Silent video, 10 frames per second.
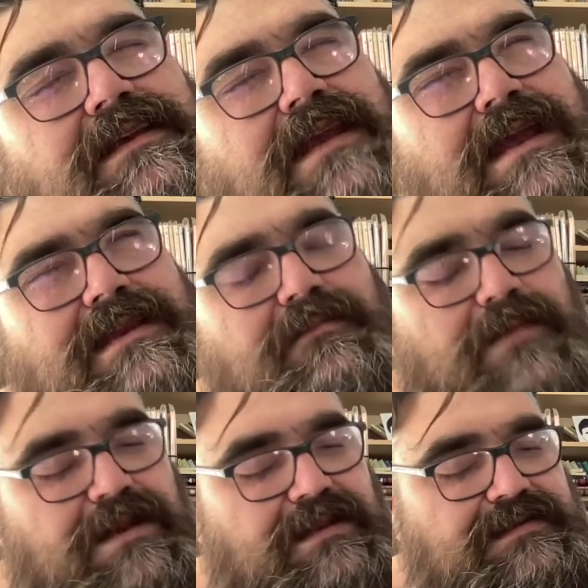90
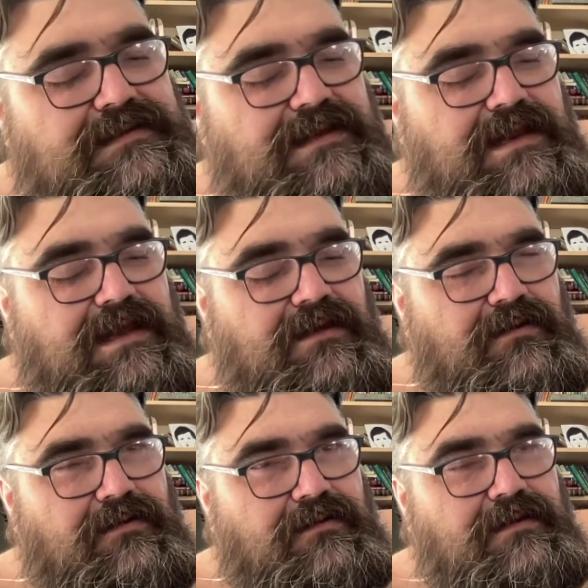Minutes in
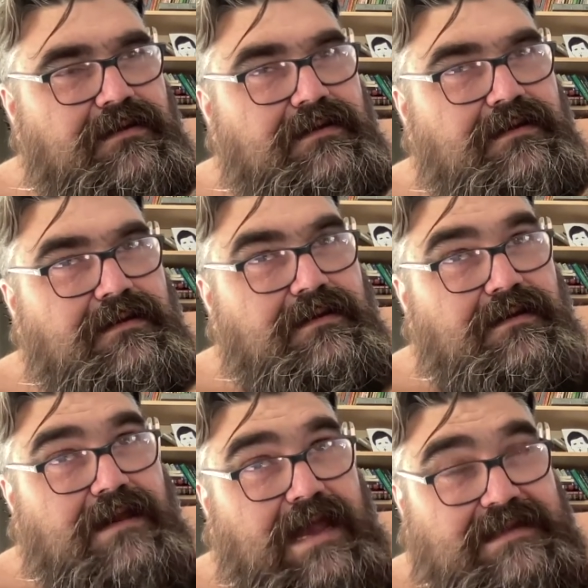Hell
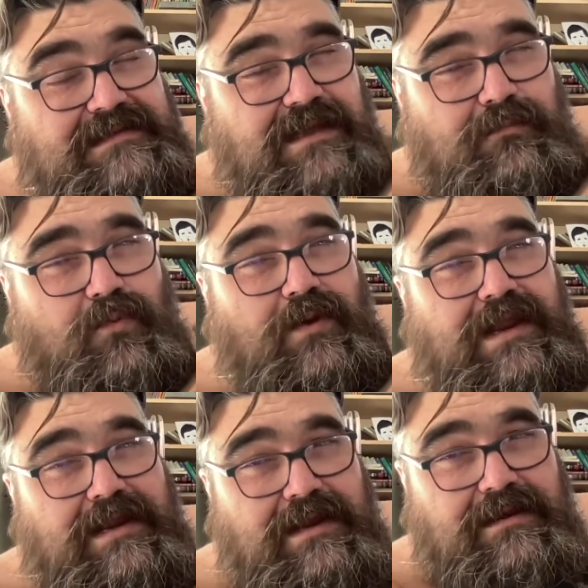has him
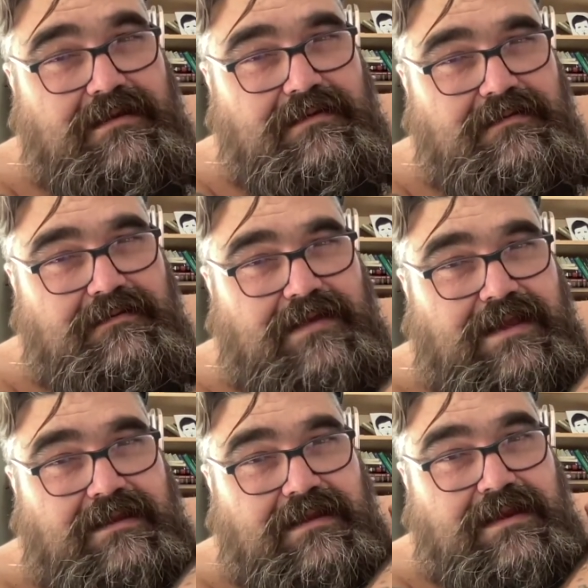reading,
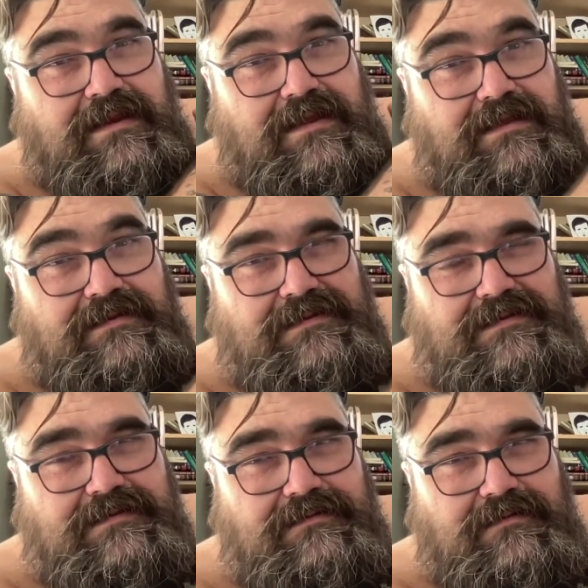like, in
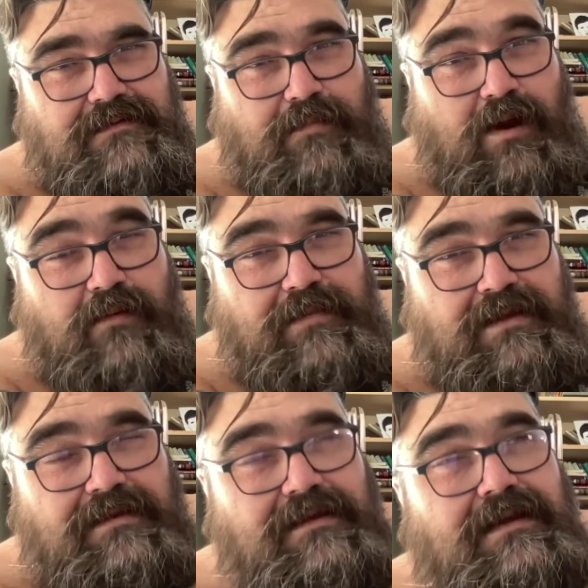his
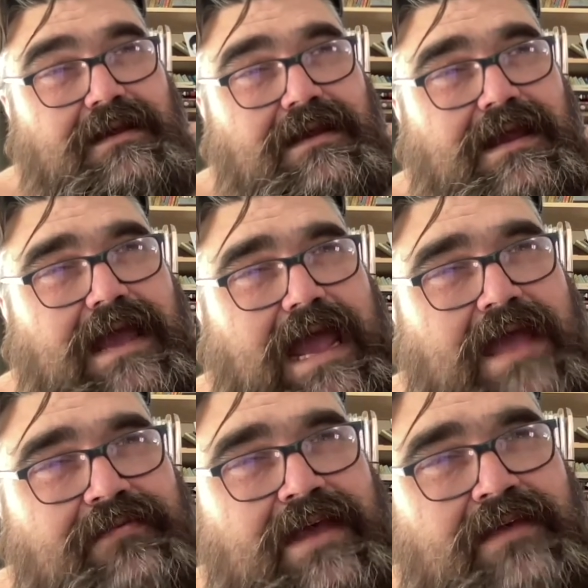apartment.
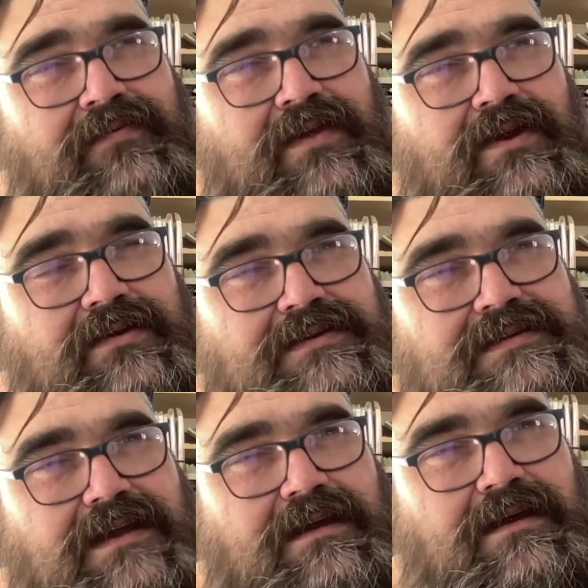And then
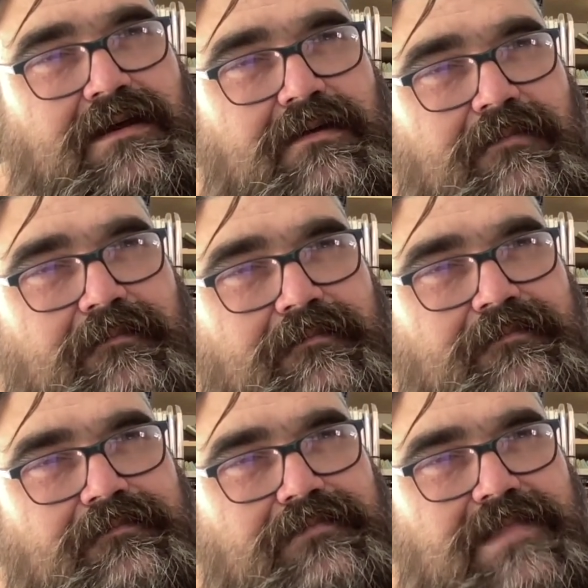there's
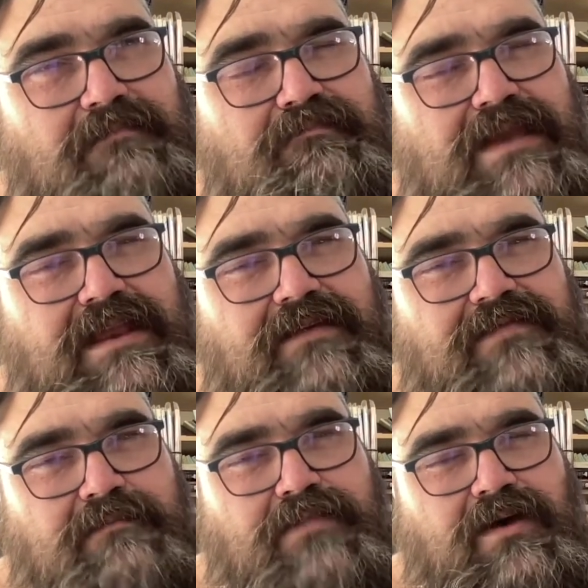the bit of
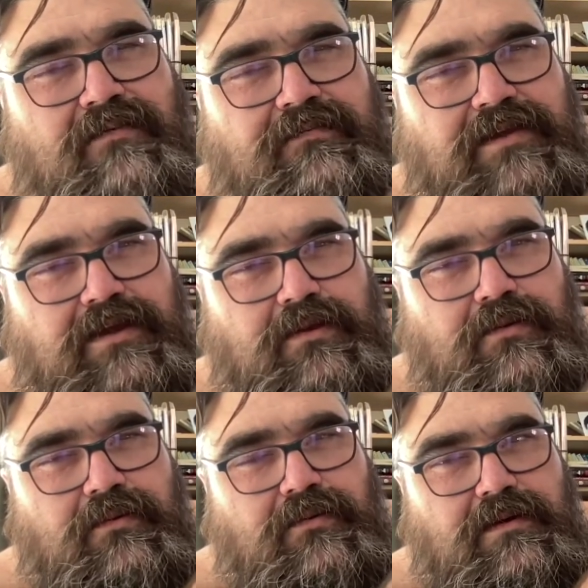the
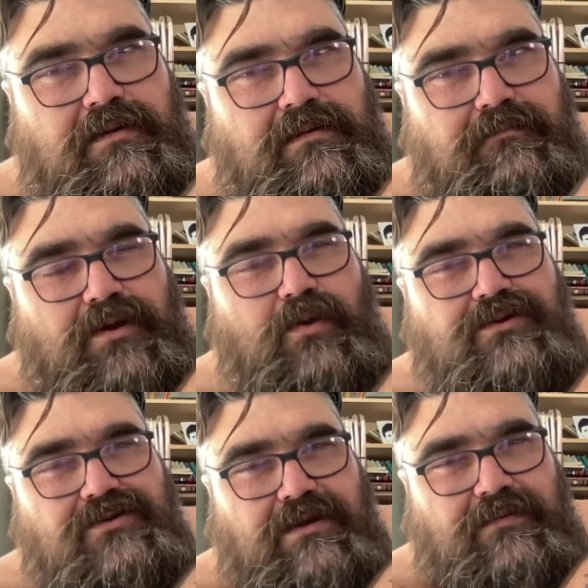Bellevue
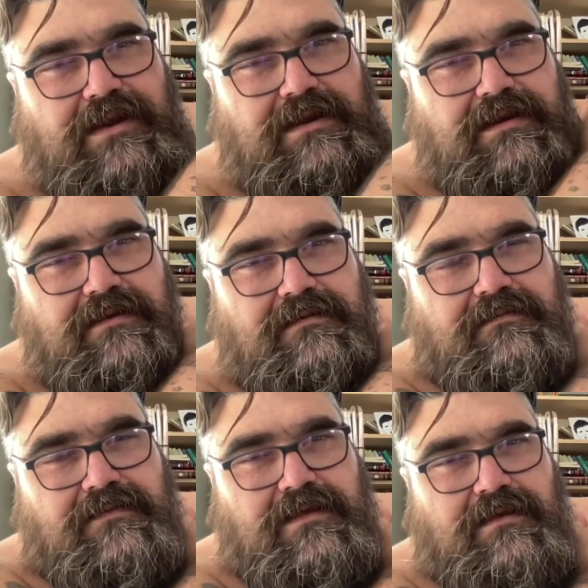poetry reading
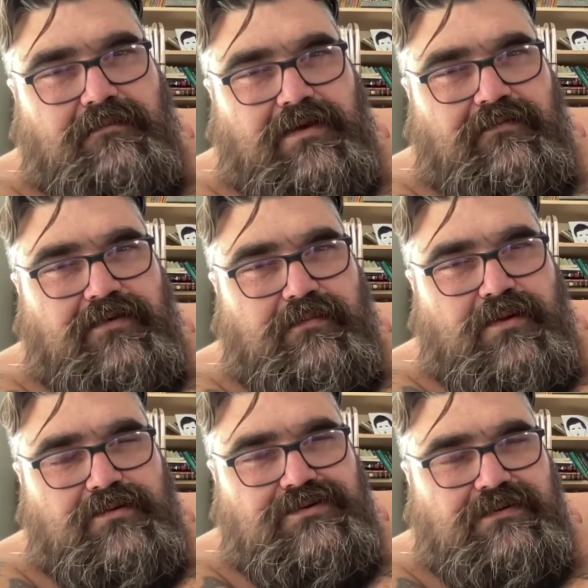
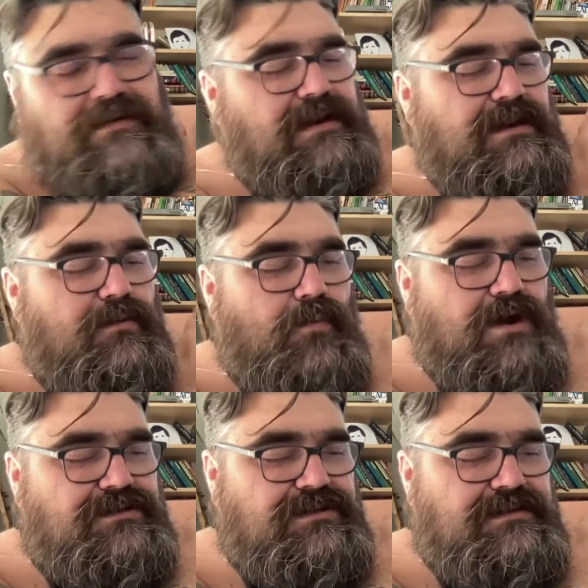in
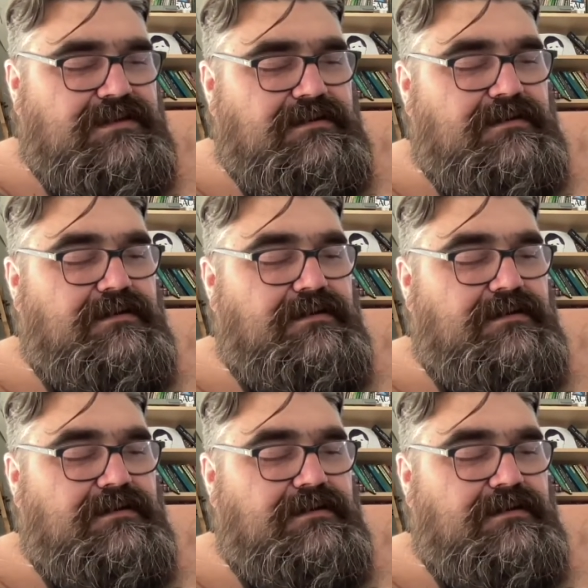Washington.